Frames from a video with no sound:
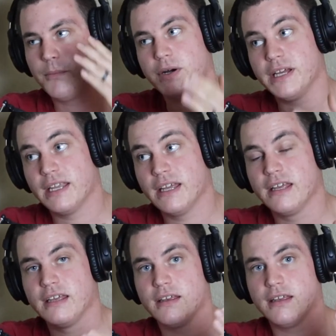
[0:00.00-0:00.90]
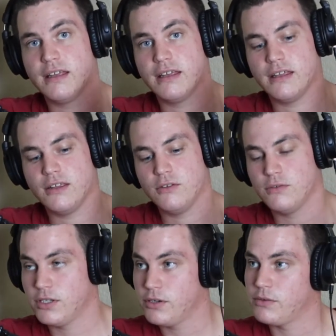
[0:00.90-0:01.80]
But you
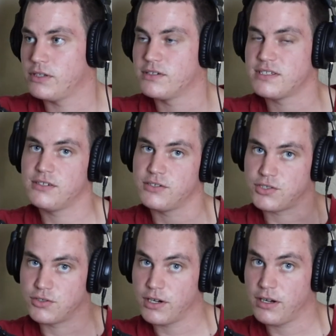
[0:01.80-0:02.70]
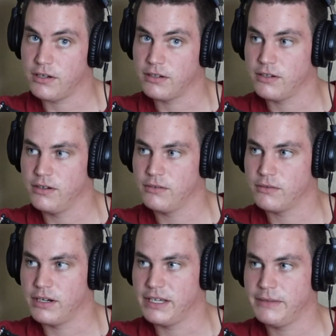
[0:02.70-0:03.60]
don't. You're still strong,
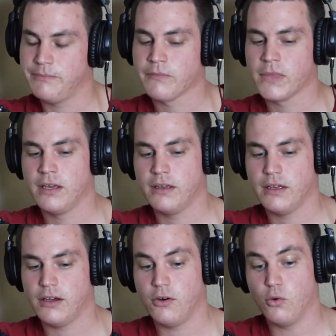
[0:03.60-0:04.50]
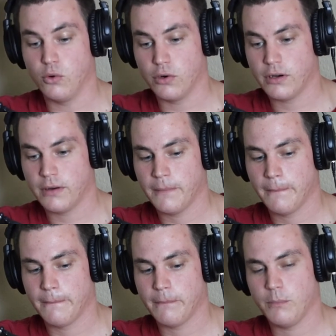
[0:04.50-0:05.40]
right? Or
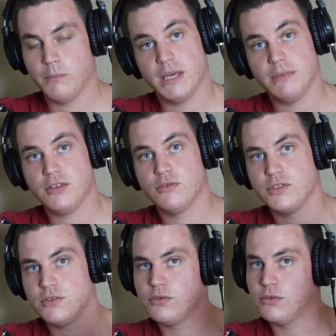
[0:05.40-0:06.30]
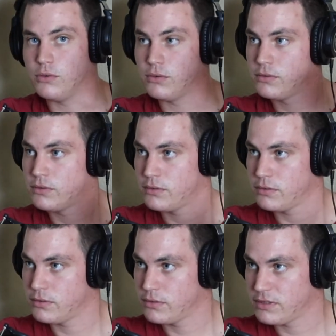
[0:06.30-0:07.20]
maybe you do
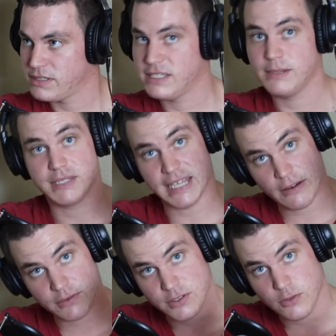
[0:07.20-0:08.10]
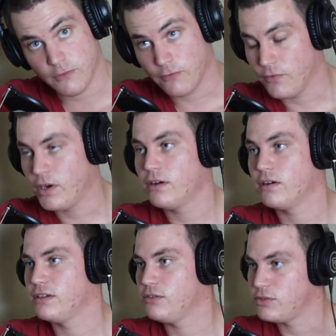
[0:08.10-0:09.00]
dip down too far
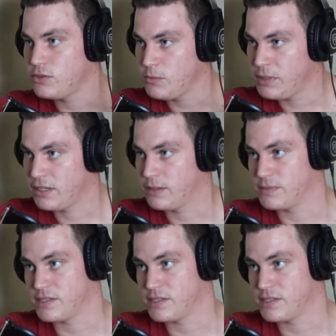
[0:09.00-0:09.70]
and you do become